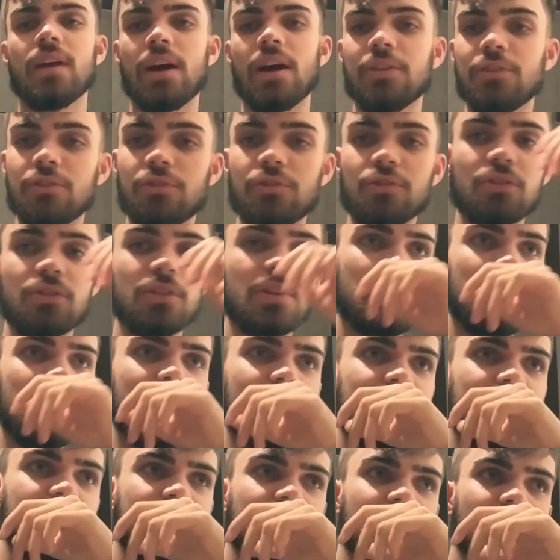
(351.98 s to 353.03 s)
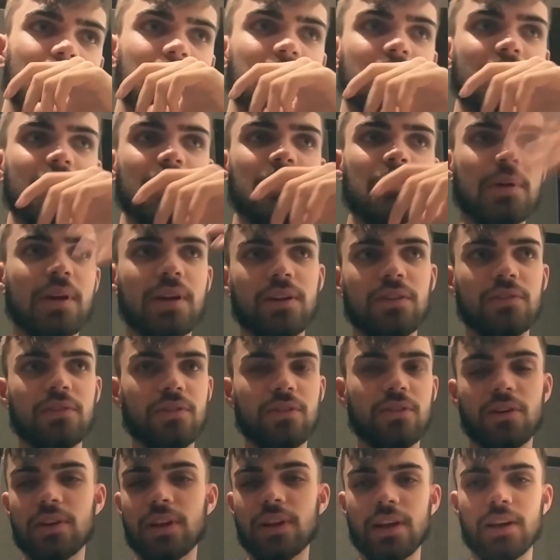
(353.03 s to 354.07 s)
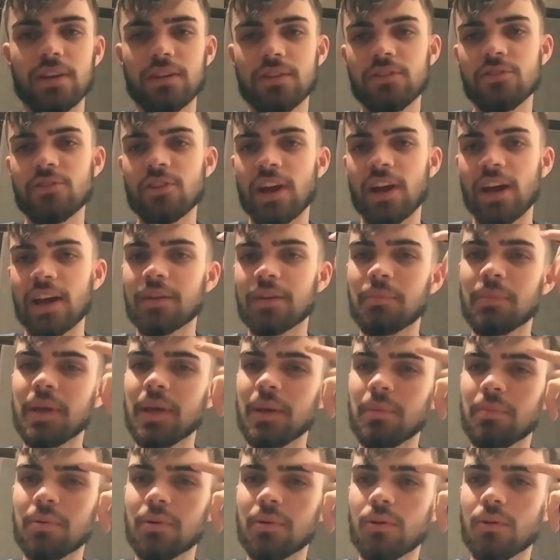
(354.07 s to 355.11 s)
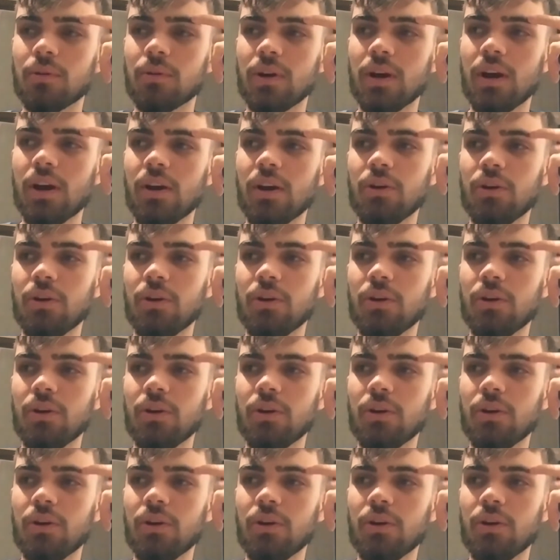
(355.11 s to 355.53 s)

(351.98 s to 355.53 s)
As you saw, the police stopped us because, you know, they check people